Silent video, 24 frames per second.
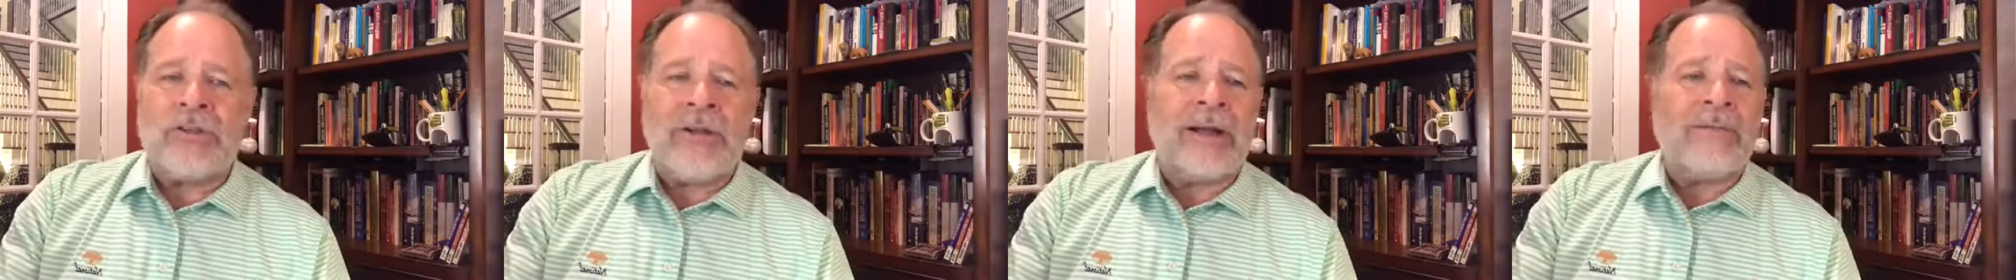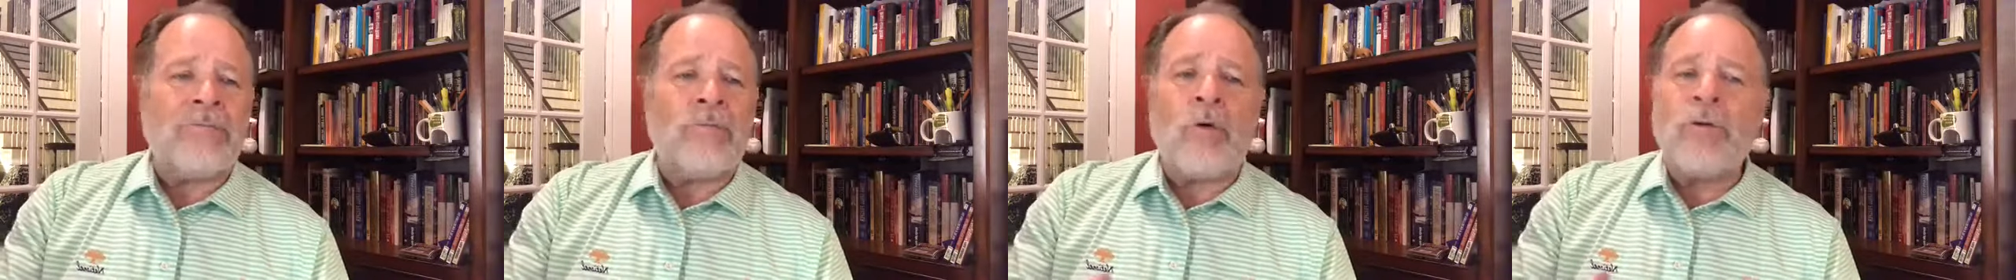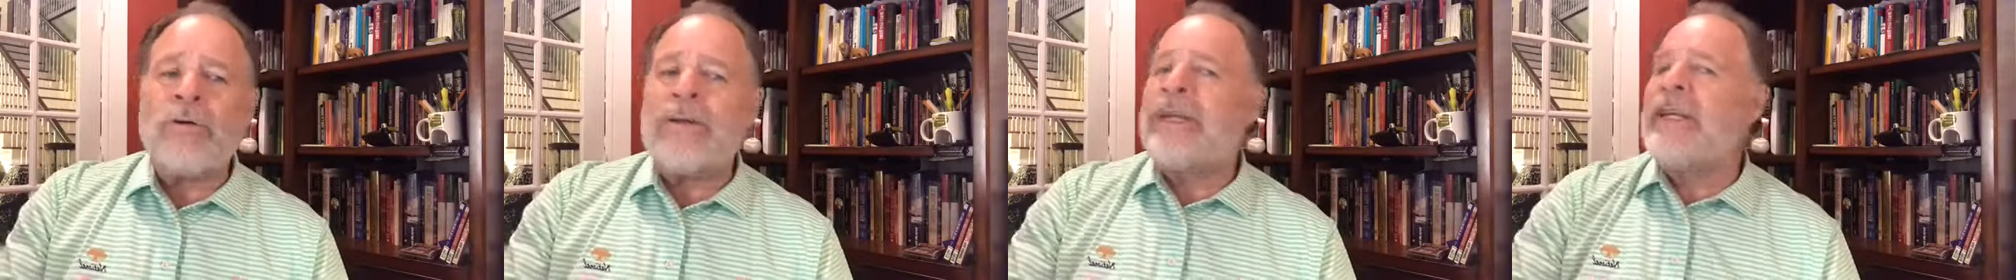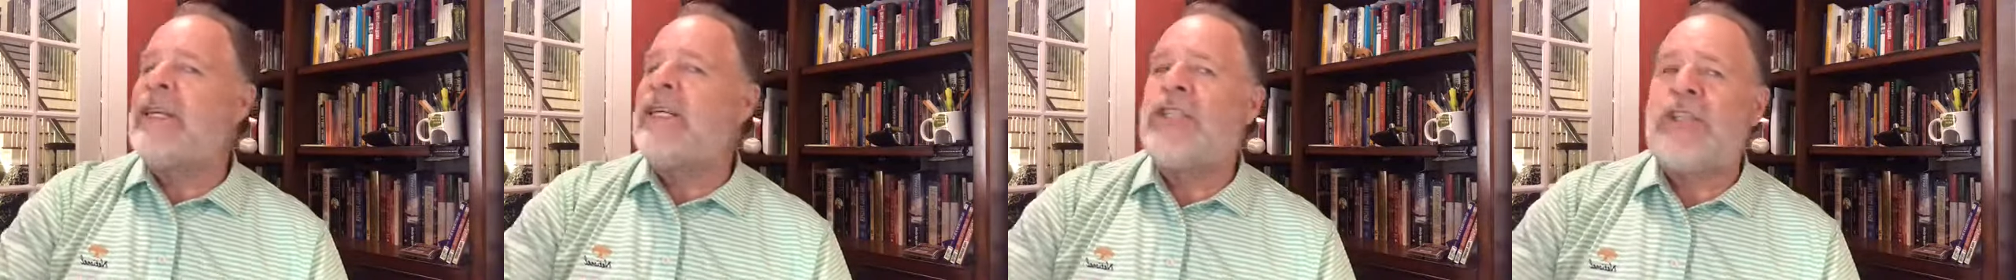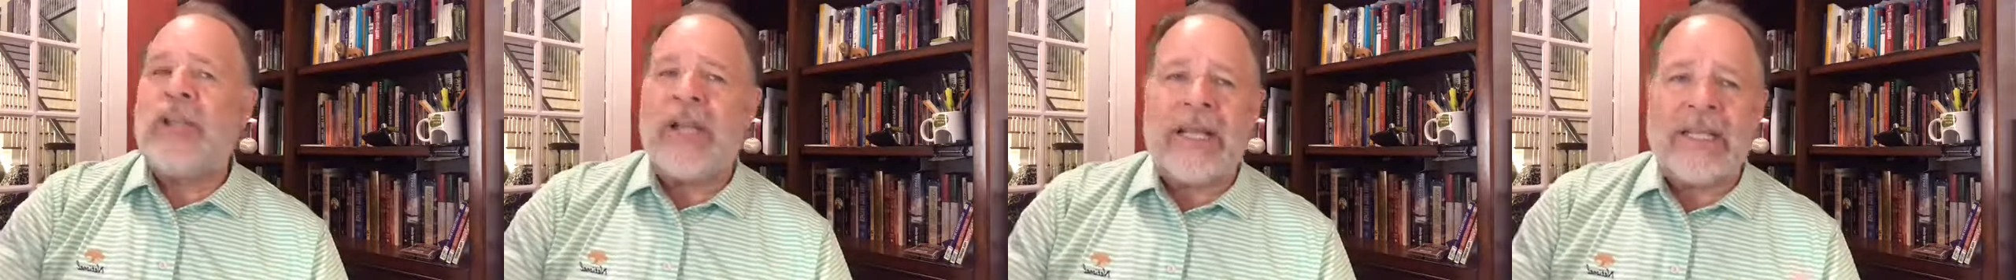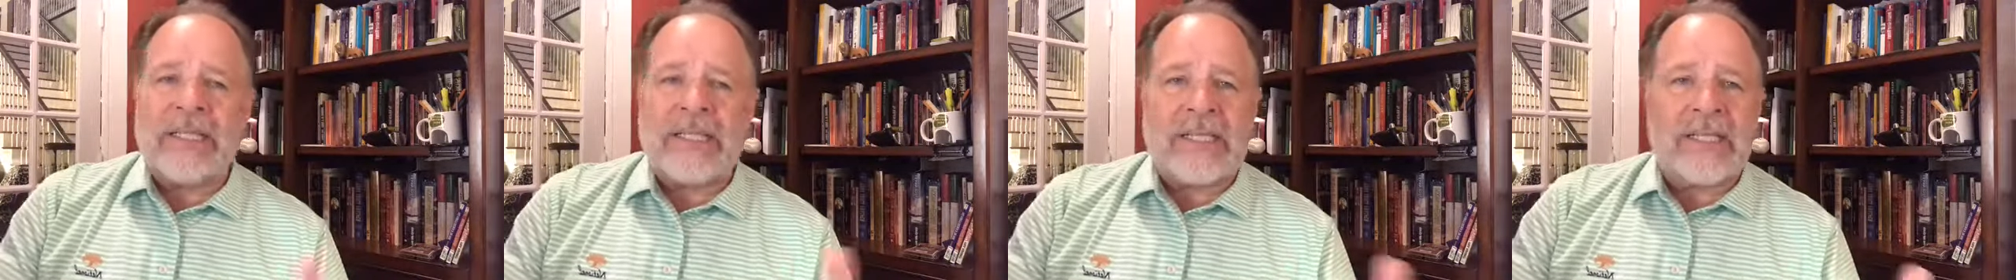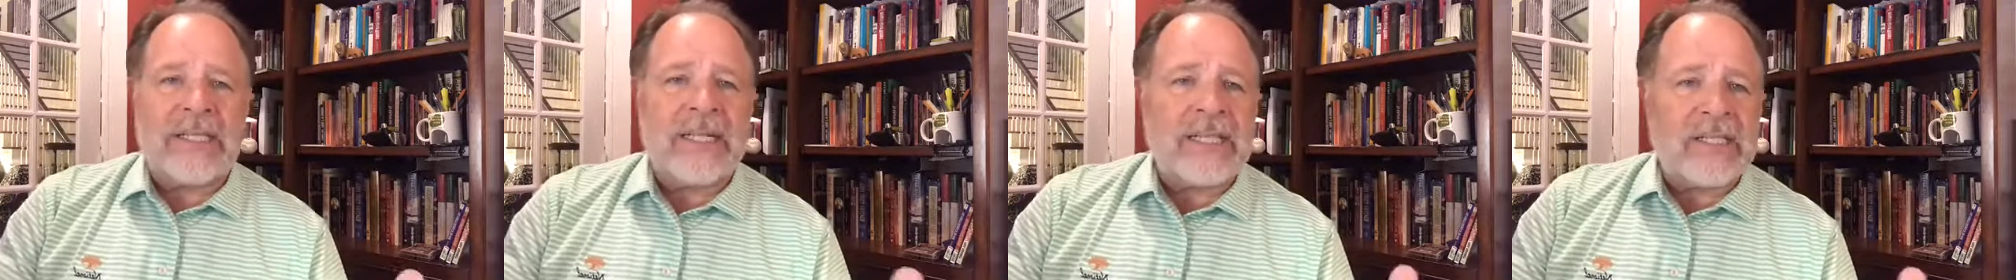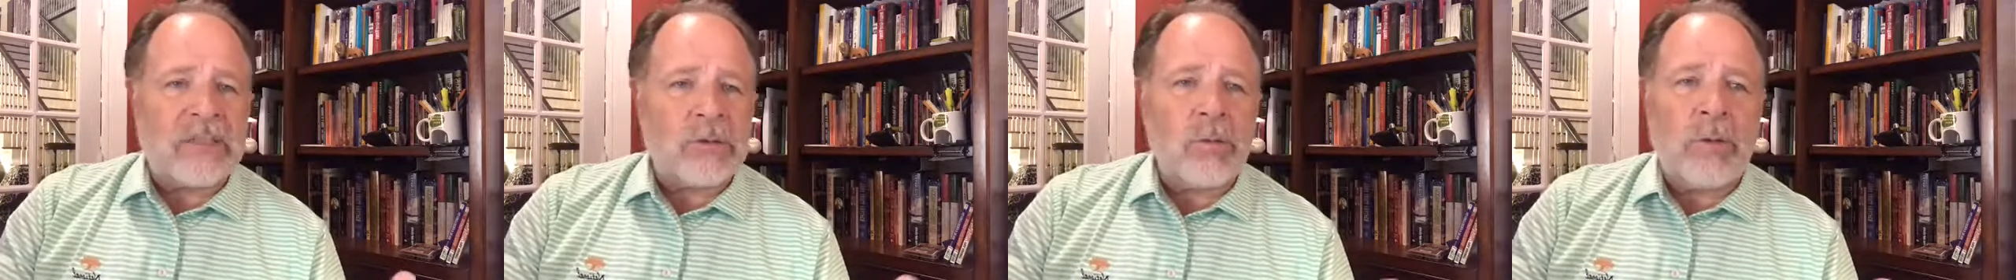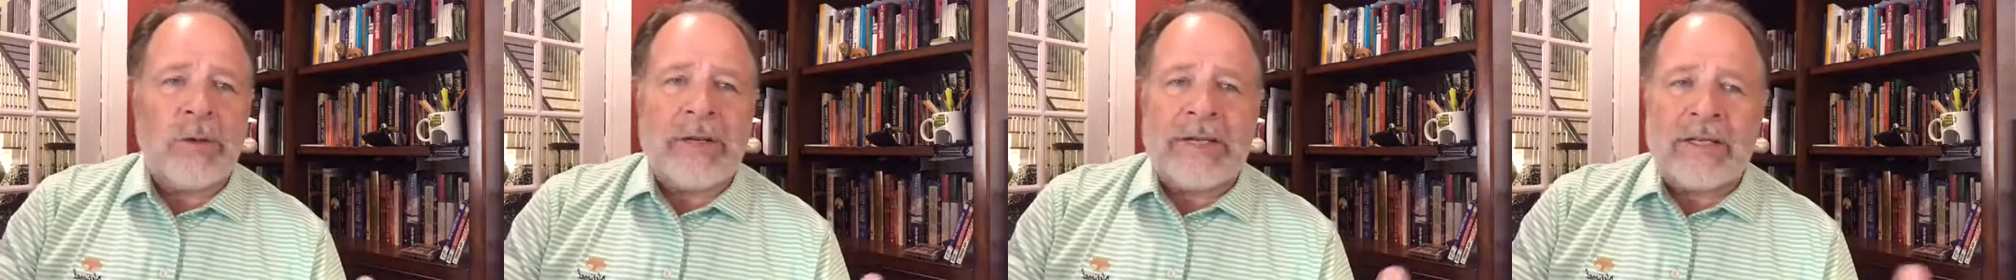I won't get a chance
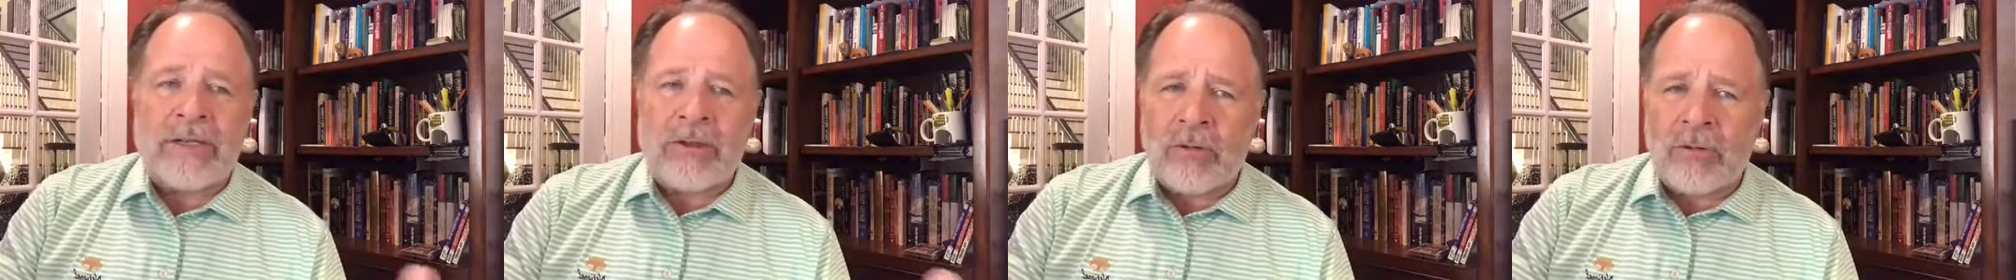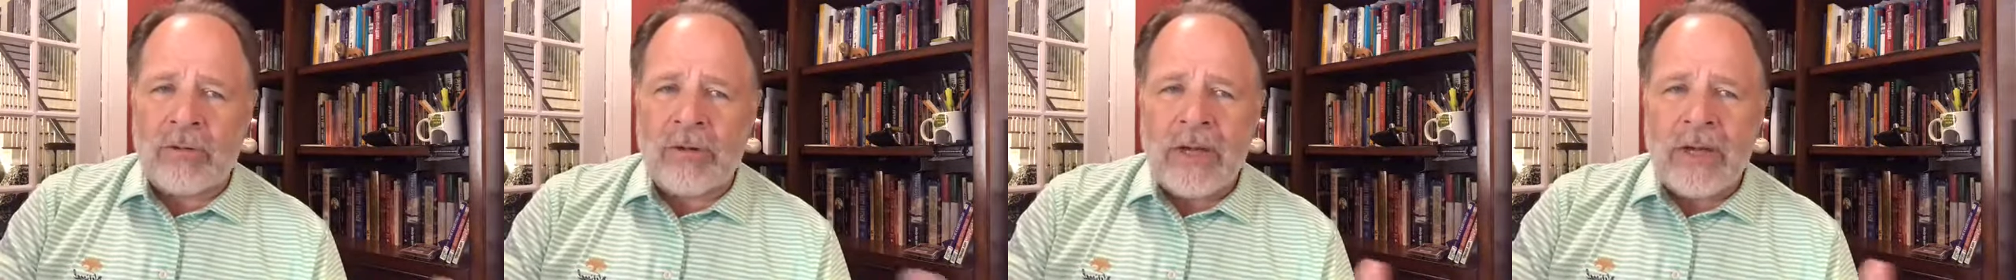this week